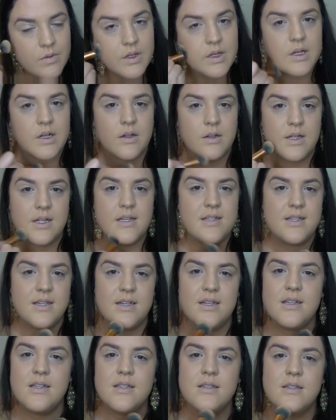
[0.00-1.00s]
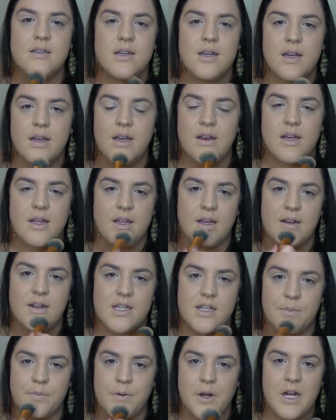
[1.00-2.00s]
illnesses, like
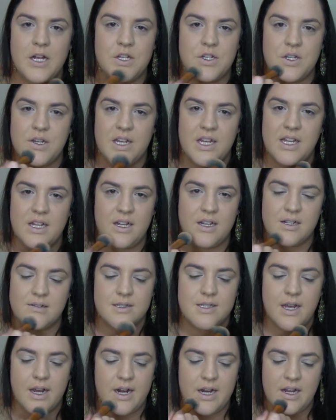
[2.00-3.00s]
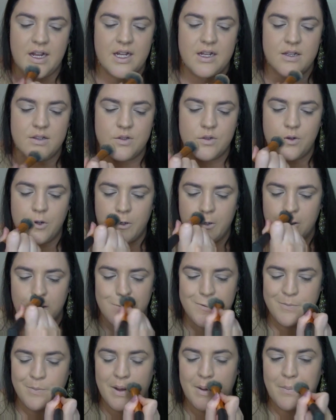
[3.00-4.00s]
depression, anxiety
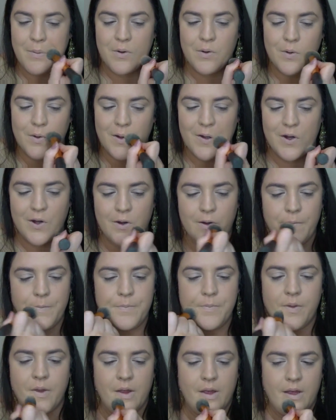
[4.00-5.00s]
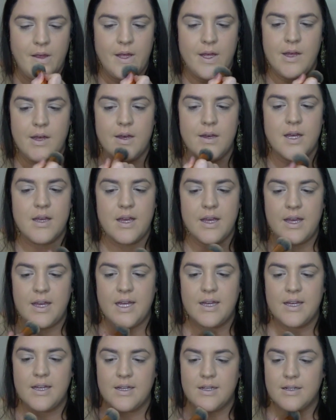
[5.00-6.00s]
disorders, bipolar.
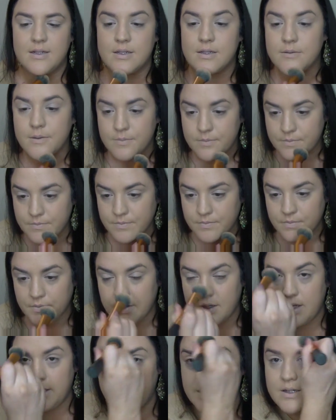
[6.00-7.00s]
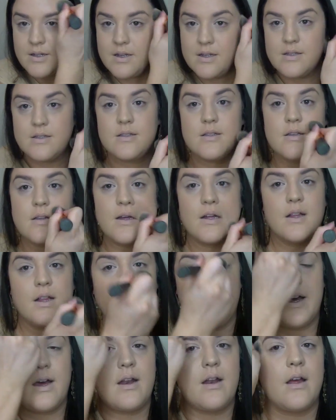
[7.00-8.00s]
And he does a
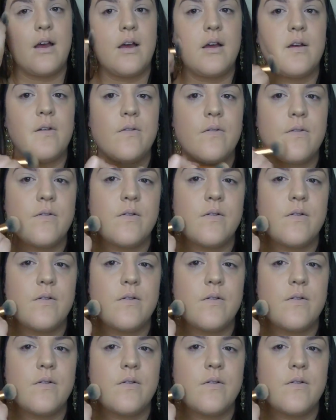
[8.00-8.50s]
lot of